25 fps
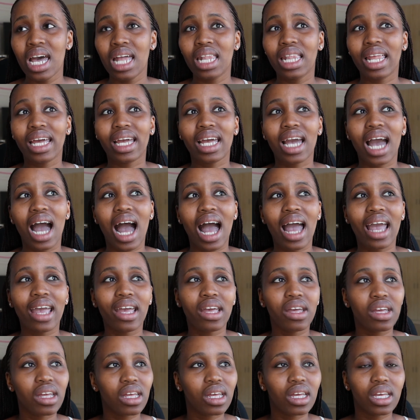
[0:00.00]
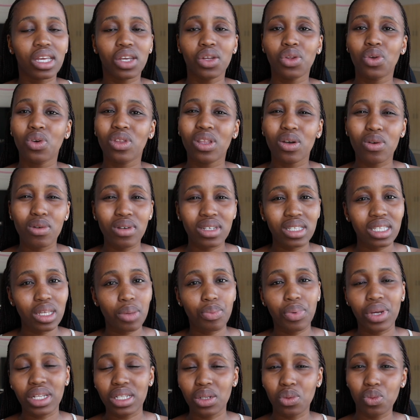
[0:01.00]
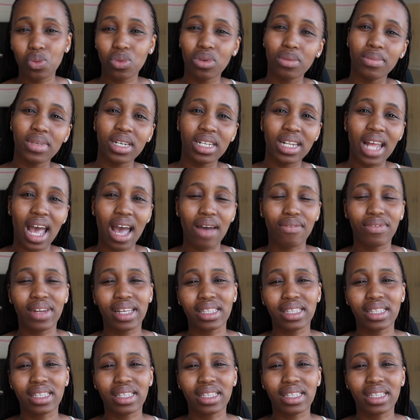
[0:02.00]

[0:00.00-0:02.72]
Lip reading: Like they always say pregnant women have